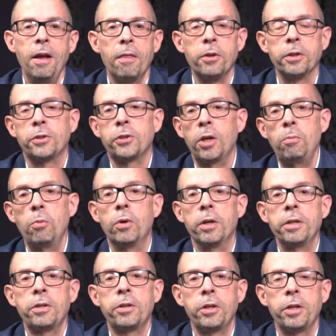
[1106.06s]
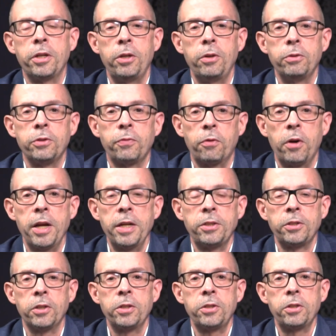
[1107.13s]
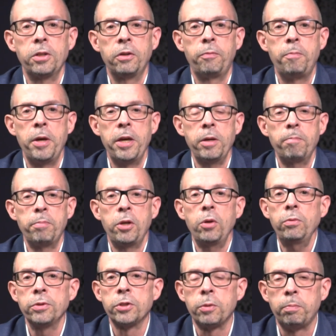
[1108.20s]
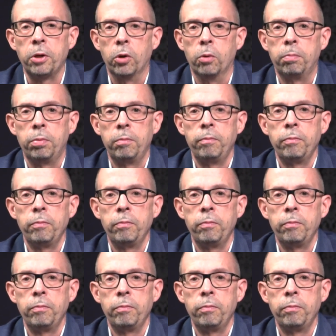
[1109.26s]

that someone could accuse Francis of being Putin's pope.